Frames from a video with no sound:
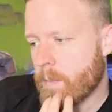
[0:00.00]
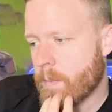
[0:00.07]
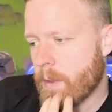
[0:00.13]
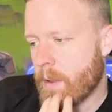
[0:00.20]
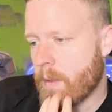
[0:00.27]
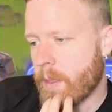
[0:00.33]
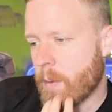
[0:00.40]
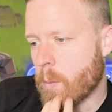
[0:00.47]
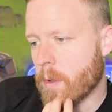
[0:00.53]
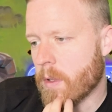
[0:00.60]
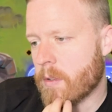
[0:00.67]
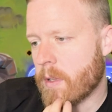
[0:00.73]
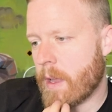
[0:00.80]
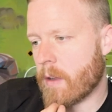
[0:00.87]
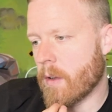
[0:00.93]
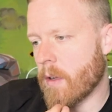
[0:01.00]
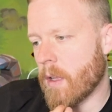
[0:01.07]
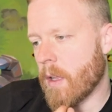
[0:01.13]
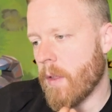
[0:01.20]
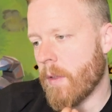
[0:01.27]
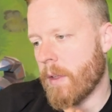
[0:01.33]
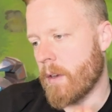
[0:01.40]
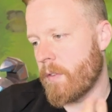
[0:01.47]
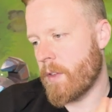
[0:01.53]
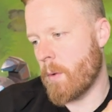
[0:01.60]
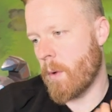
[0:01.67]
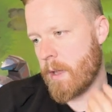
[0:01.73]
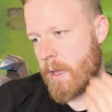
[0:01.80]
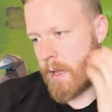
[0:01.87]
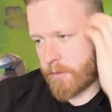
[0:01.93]
And then we'll attack all, and if
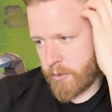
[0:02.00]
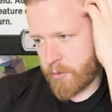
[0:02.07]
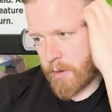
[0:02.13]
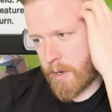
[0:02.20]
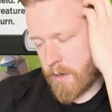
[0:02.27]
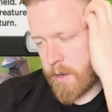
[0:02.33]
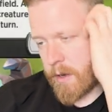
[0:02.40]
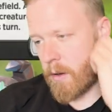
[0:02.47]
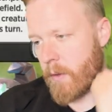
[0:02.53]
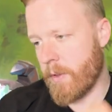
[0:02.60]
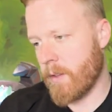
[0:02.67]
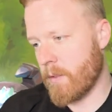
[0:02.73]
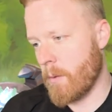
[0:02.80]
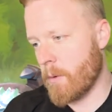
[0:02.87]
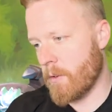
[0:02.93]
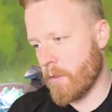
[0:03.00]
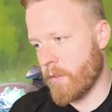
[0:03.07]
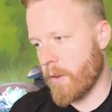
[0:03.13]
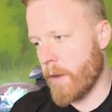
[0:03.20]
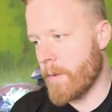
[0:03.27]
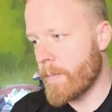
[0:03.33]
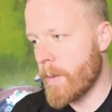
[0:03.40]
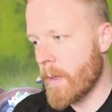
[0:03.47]
he has to trade here, obviously, which is fine.